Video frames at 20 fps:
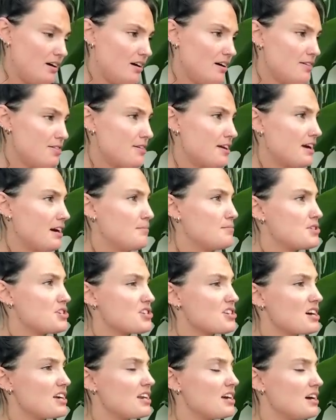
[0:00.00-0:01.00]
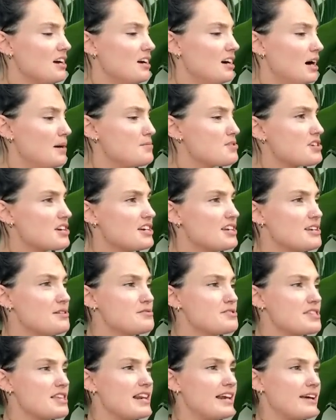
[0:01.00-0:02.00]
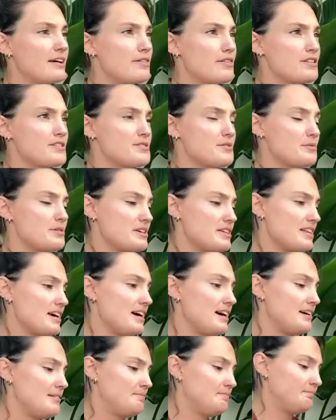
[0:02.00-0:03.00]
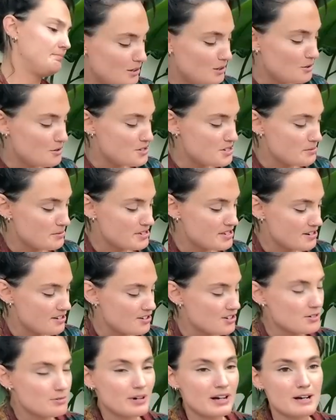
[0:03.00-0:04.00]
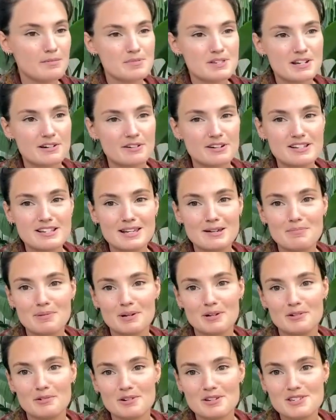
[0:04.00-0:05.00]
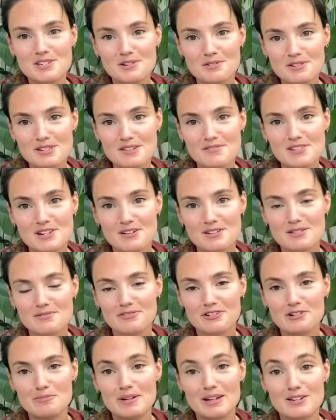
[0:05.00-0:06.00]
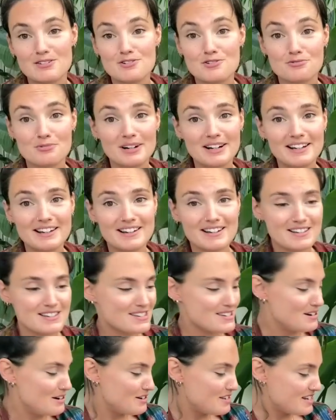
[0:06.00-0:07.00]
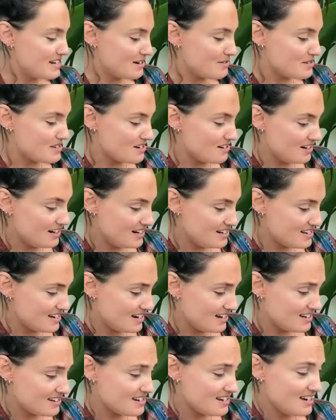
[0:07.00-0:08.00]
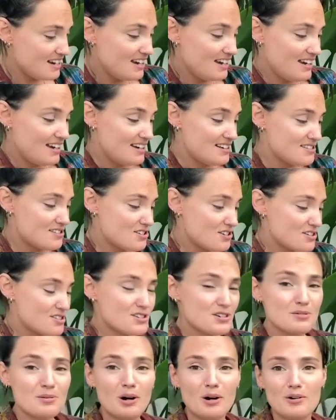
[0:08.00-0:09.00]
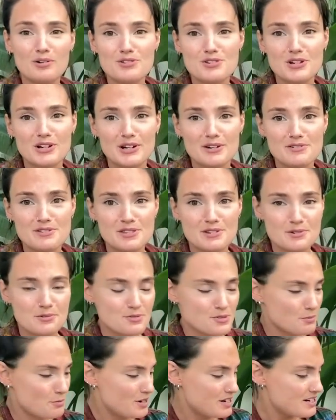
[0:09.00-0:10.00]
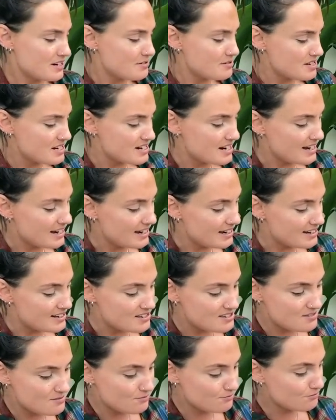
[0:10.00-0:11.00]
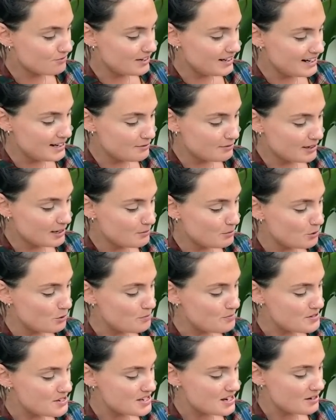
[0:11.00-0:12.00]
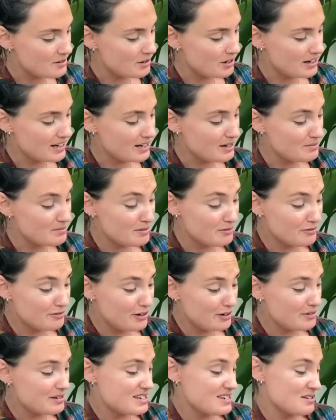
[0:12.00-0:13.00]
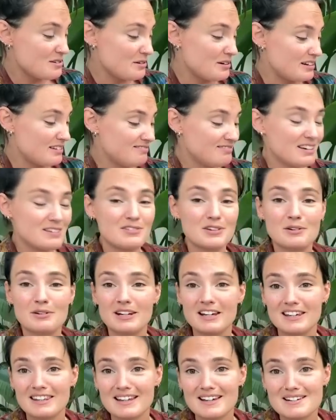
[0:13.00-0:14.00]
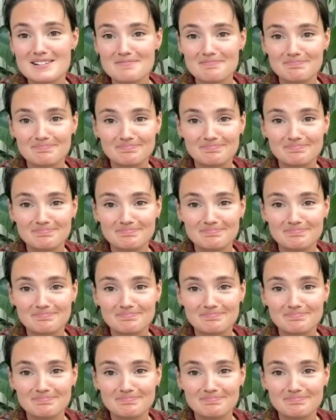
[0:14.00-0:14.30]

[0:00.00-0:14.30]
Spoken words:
I think I'm just gonna use the length that's already there. Also, as usual, absolutely typical, as soon as I've started filming, drilling has started outside and it's just too hot to close the doors and windows today. It's really, really warm, so I am very sorry if you can hear that.